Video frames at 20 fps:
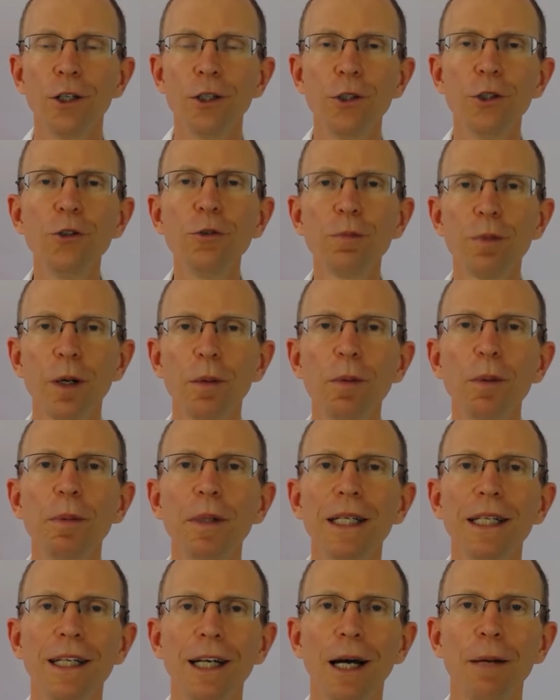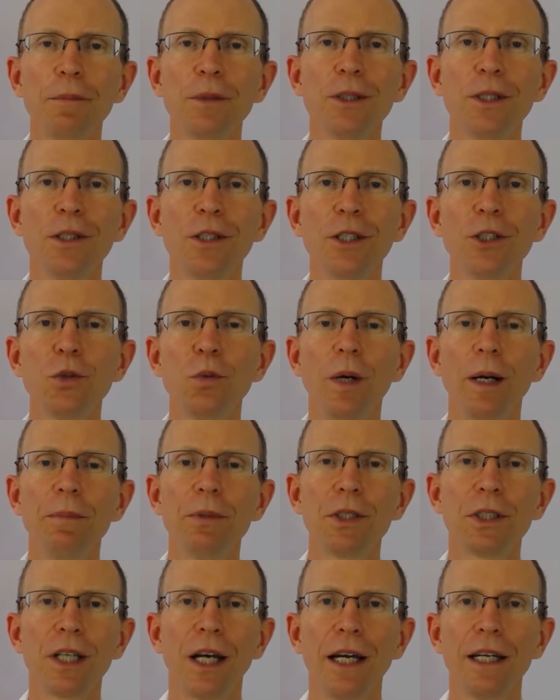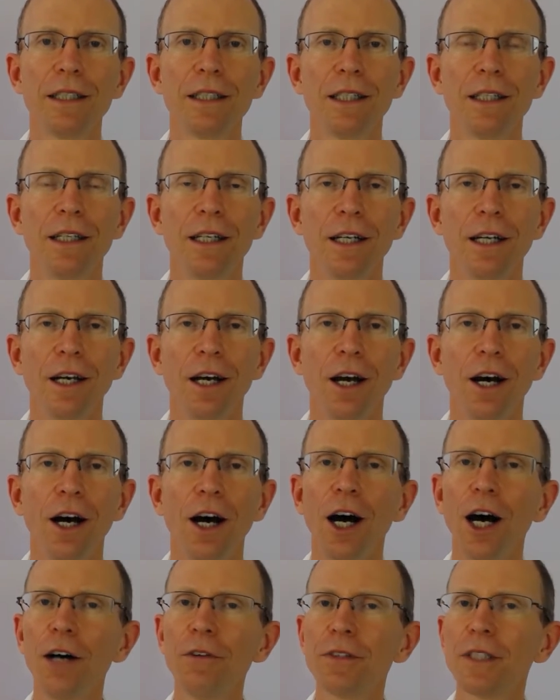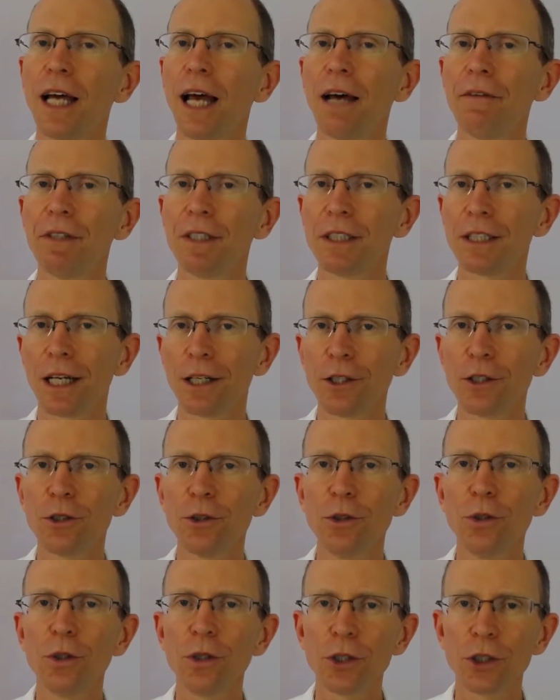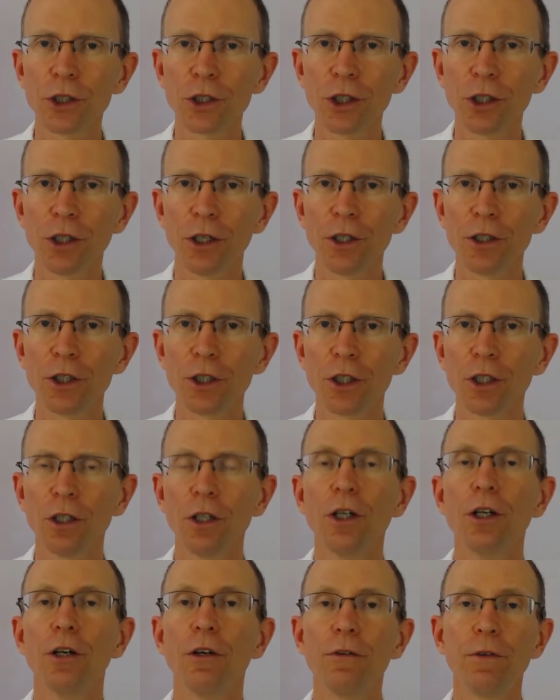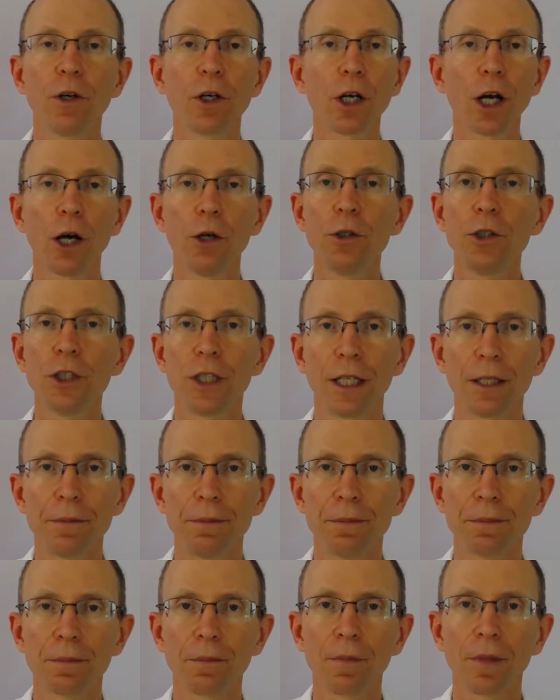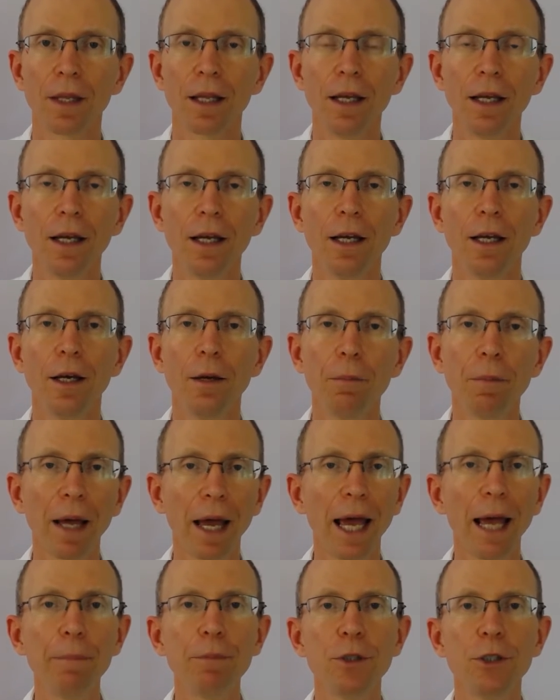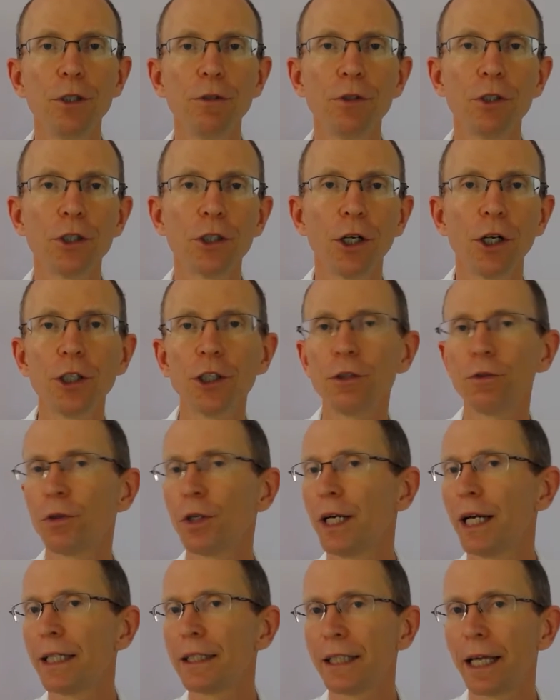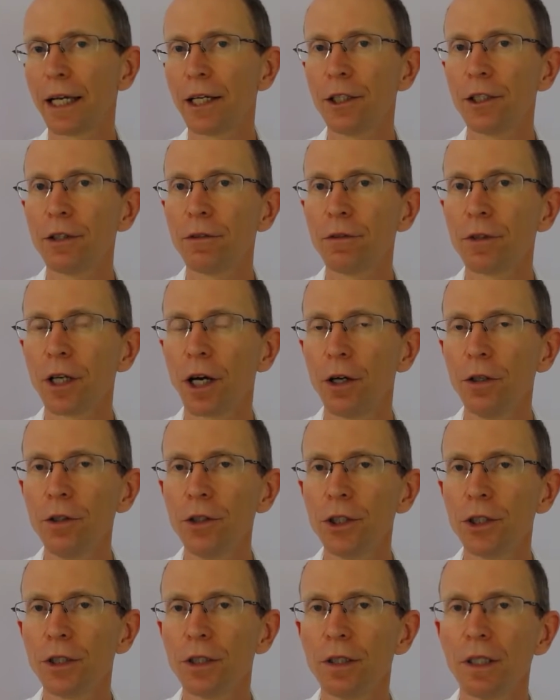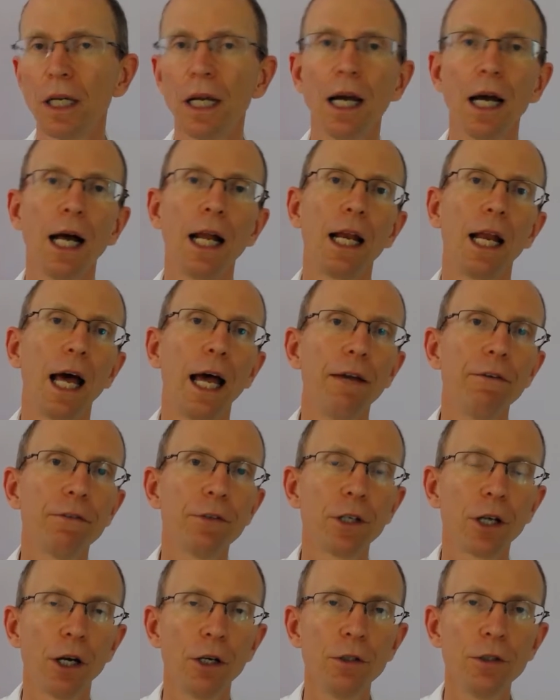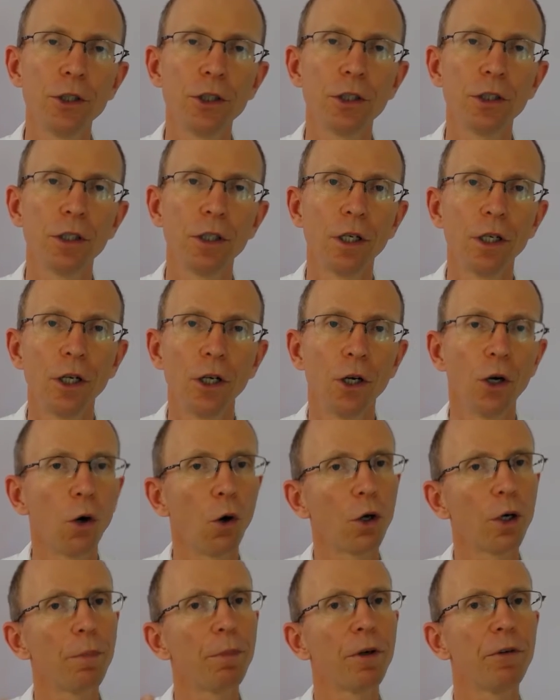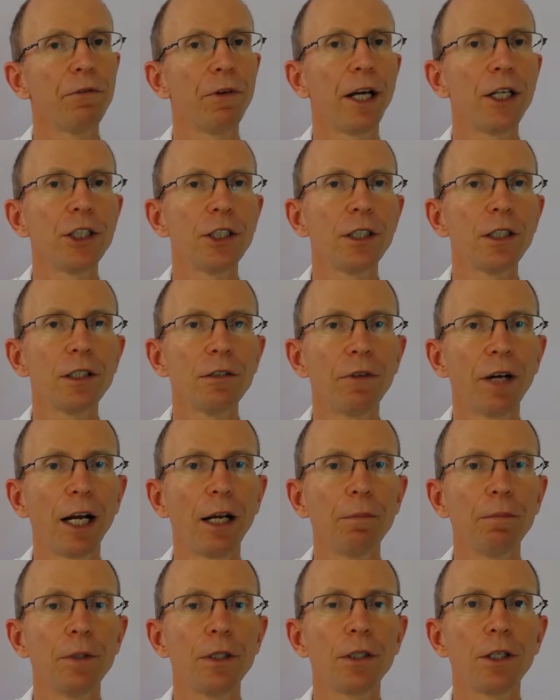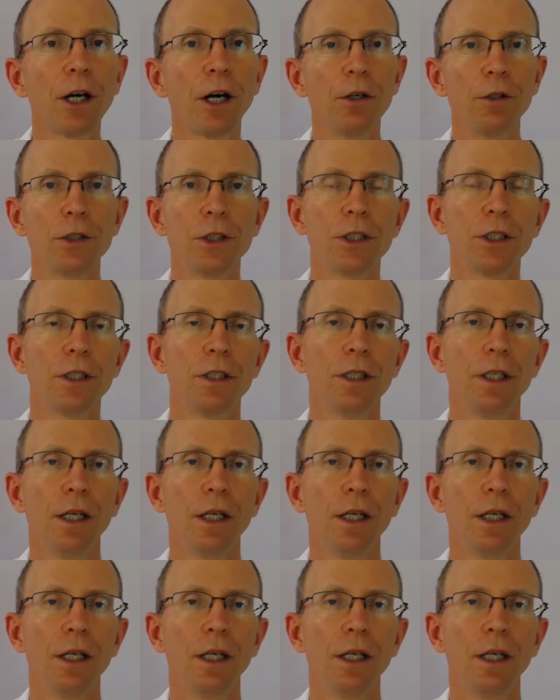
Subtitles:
You've probably come to this website after having done a Google search for coaching. Perhaps you've searched for an executive coach, a life coach, or a professional development coach.